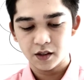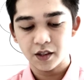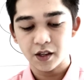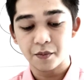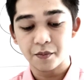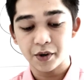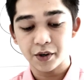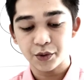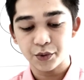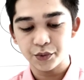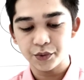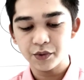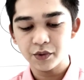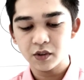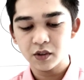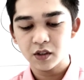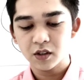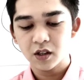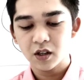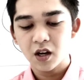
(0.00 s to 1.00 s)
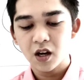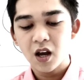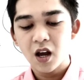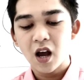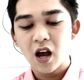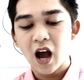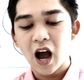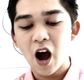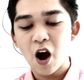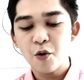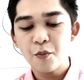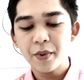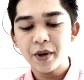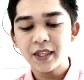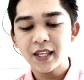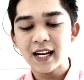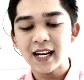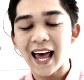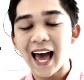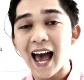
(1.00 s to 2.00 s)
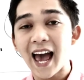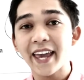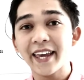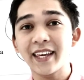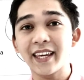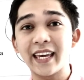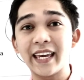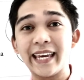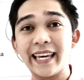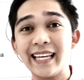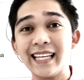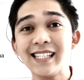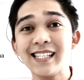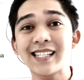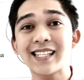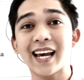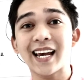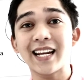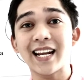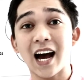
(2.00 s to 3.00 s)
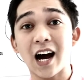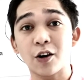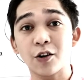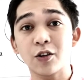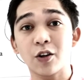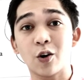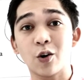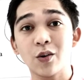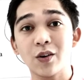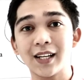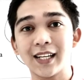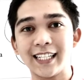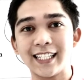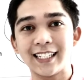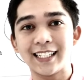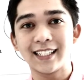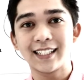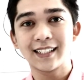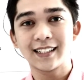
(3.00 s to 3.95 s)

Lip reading: Number 2. How many like inside out only?